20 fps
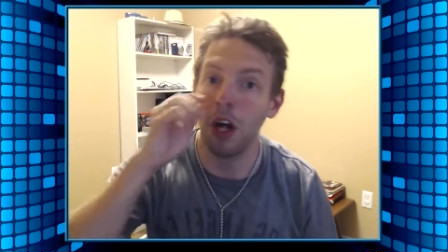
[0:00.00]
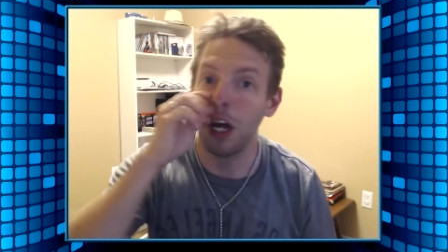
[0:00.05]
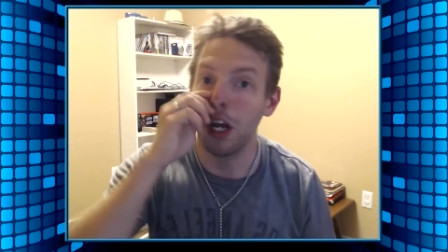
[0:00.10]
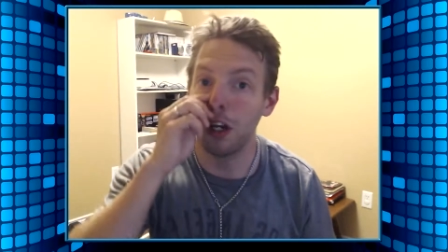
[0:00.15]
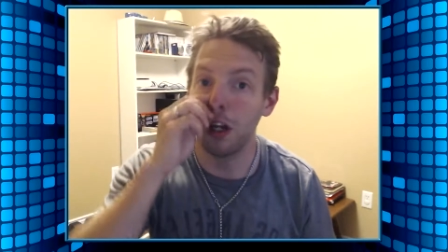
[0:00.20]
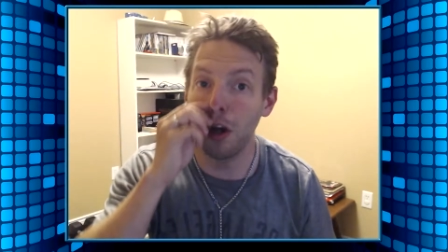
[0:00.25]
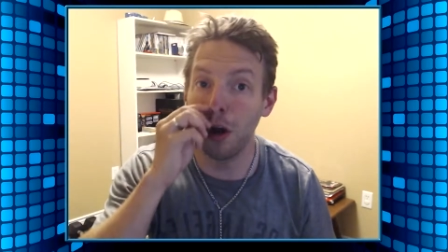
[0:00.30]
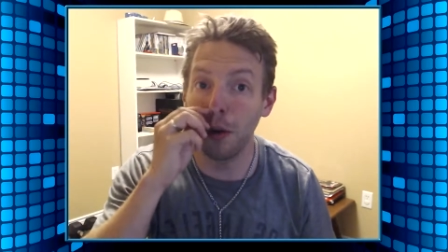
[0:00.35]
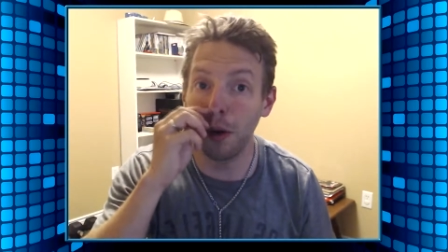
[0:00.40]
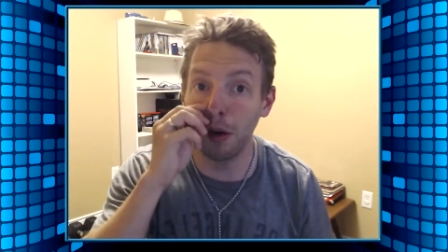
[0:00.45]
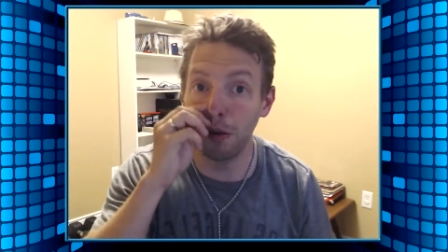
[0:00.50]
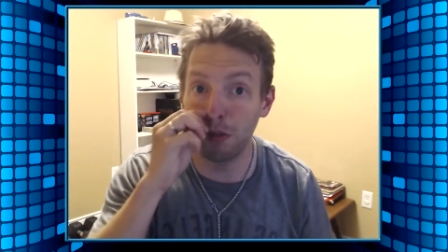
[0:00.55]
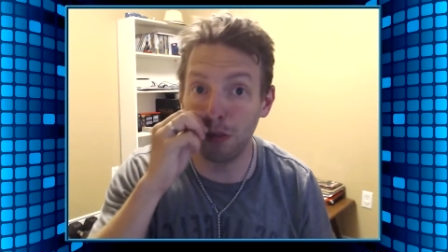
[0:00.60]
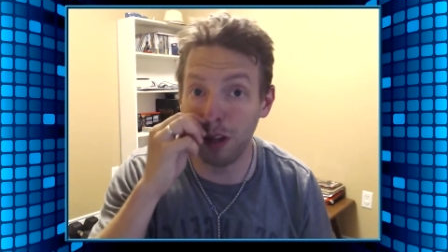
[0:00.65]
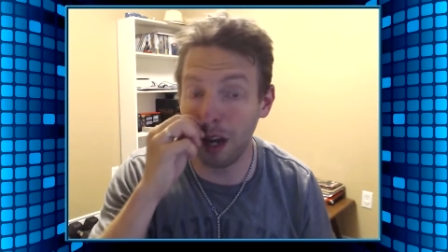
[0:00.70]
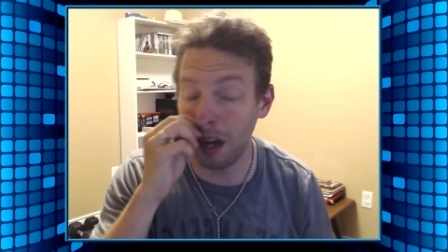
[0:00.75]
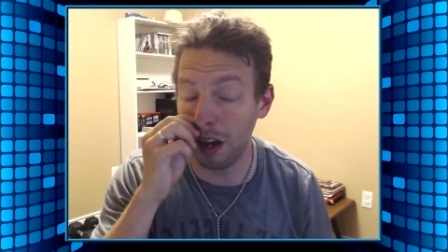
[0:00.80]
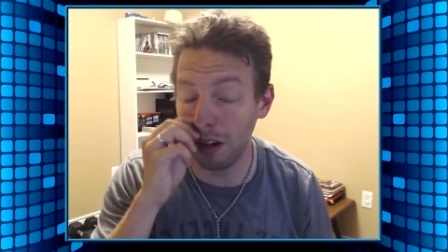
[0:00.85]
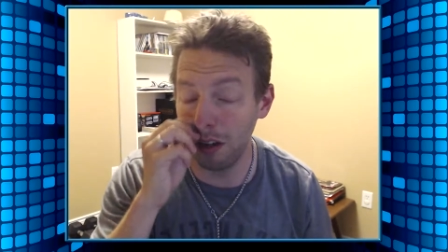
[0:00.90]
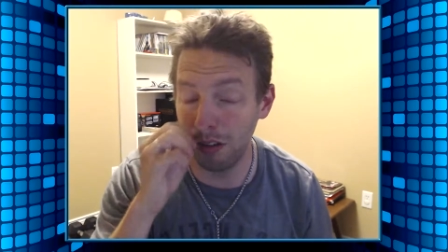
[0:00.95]
No
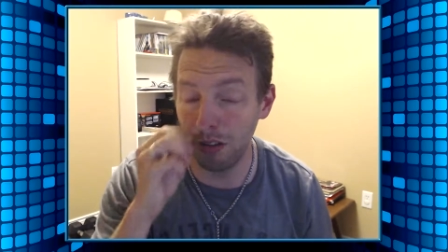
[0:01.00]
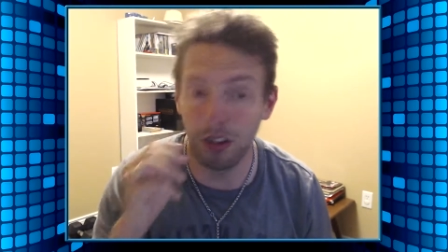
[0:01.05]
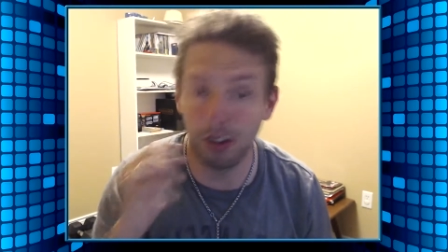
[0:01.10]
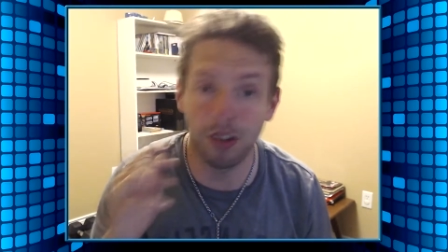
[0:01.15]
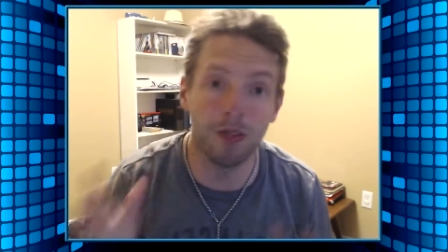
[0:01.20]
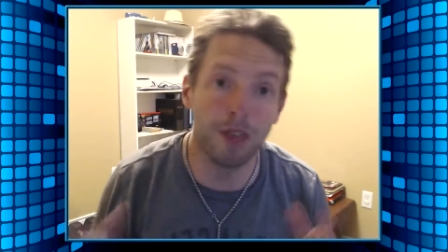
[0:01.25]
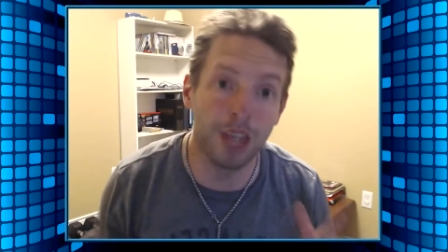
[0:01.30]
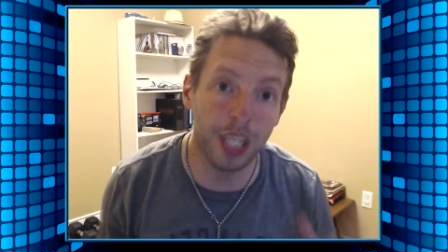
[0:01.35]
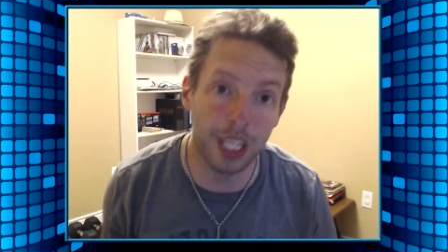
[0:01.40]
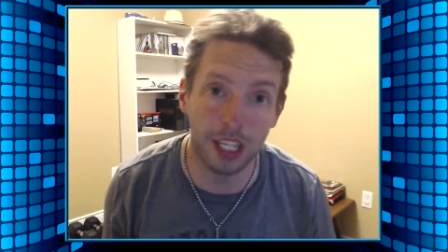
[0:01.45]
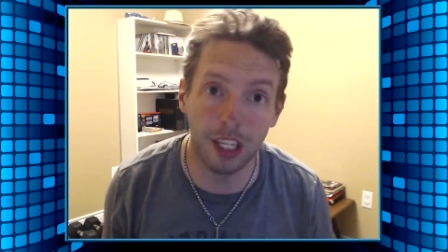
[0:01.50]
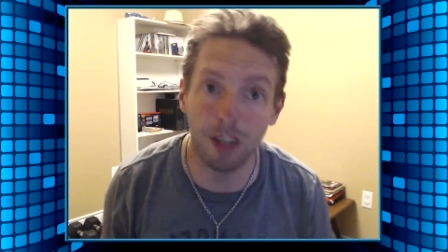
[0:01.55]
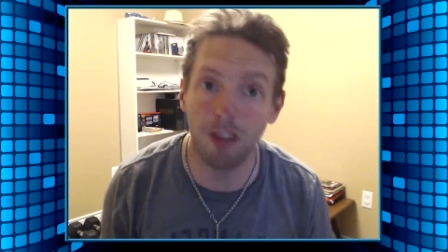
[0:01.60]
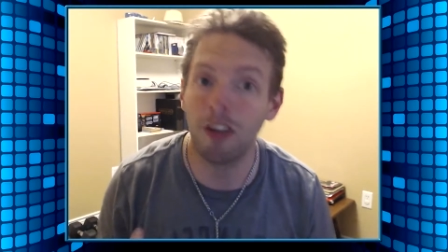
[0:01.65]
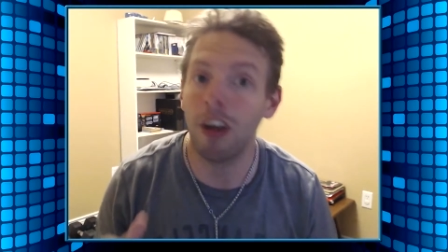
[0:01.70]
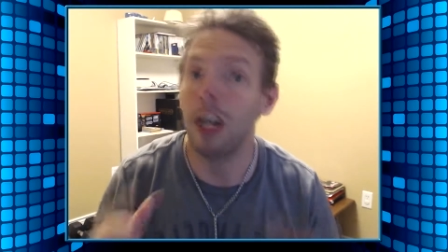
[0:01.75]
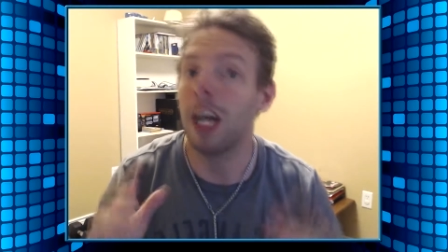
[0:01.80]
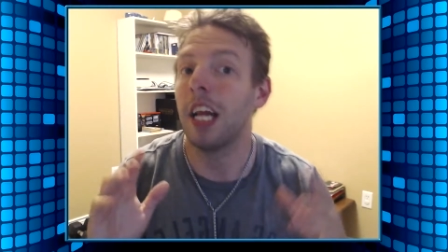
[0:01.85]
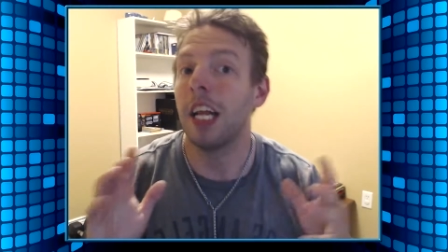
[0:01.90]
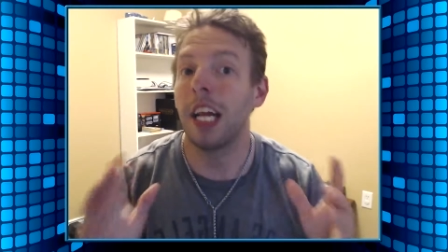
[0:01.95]
outsiders in the village,
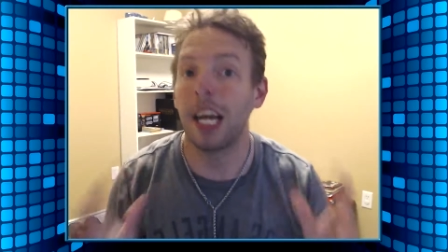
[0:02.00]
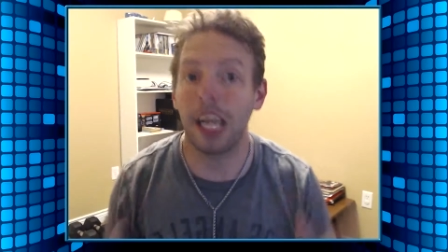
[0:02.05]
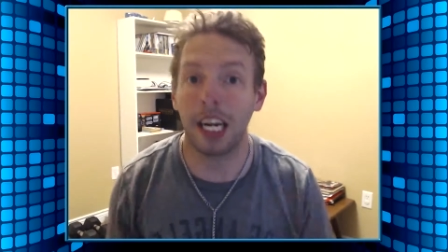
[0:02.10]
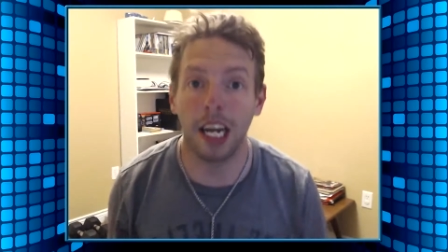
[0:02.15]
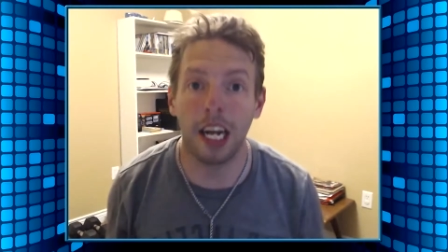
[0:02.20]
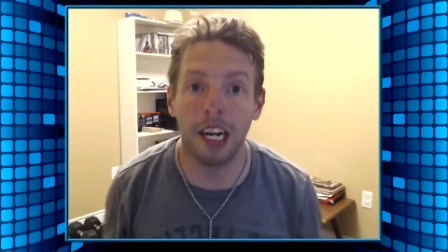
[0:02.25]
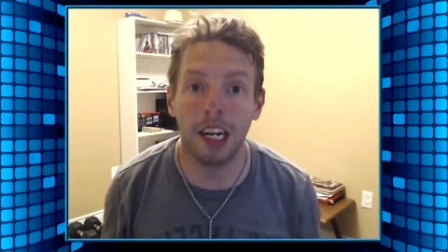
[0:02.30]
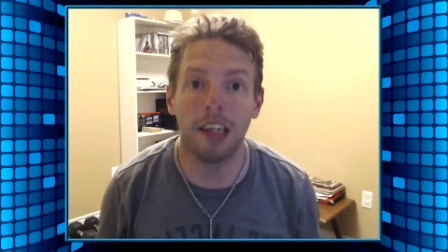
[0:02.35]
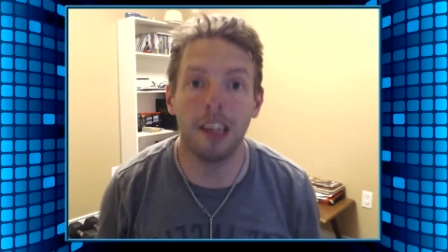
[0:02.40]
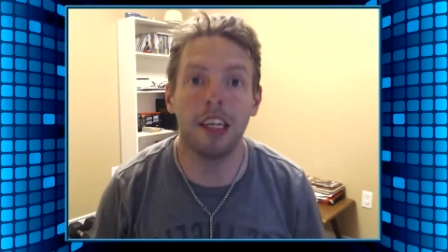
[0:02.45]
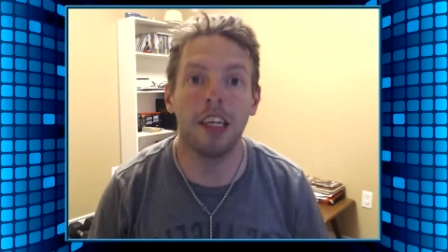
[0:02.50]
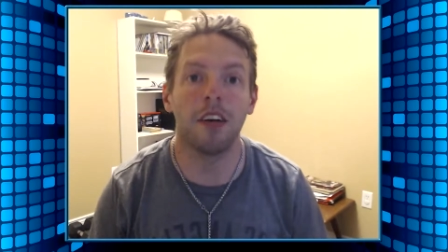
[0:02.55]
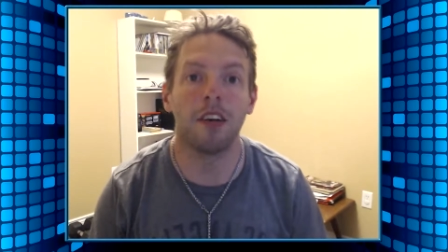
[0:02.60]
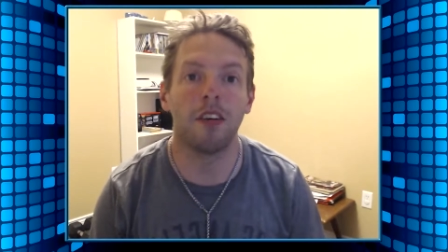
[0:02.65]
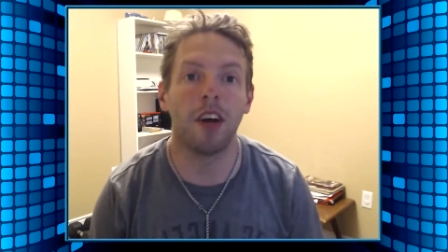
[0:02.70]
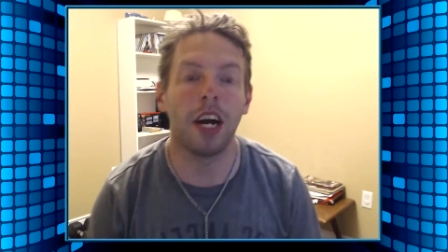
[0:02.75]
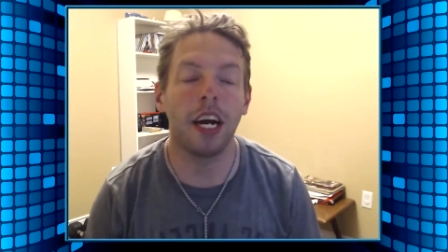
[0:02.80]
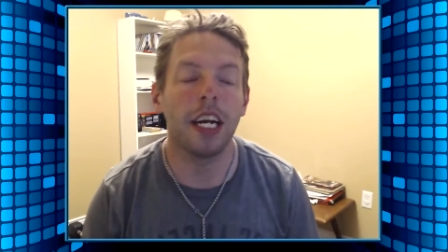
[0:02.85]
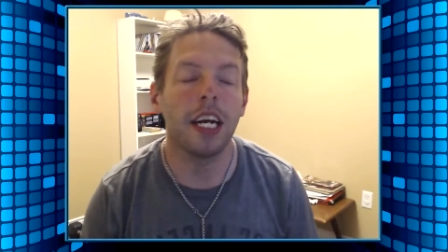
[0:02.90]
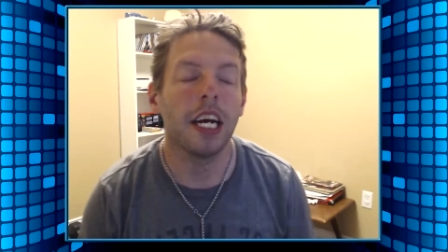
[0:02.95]
that kind of deal,
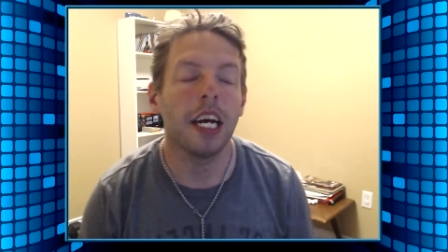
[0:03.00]
right?